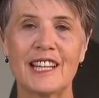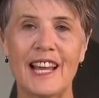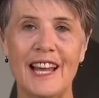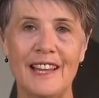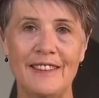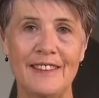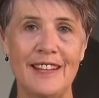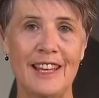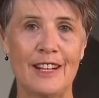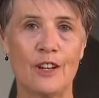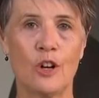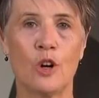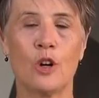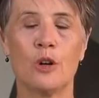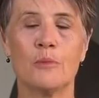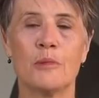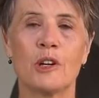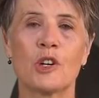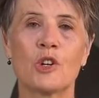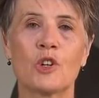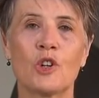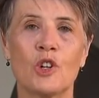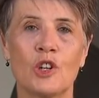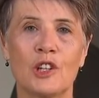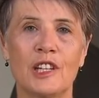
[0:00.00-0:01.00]
and then
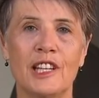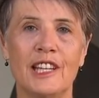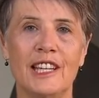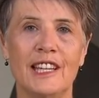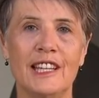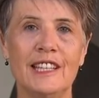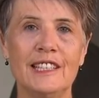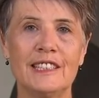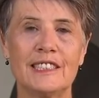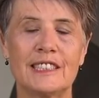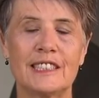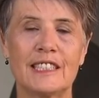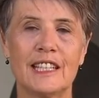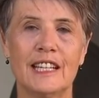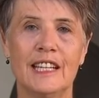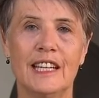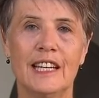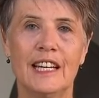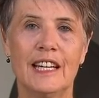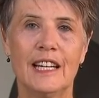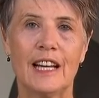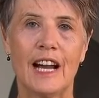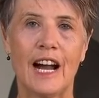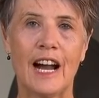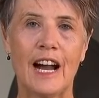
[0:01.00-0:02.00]
Omicron hit.
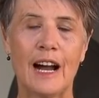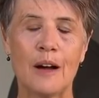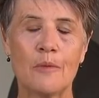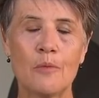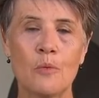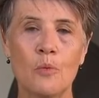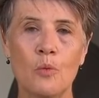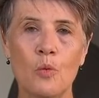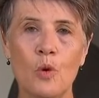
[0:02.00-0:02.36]
Um,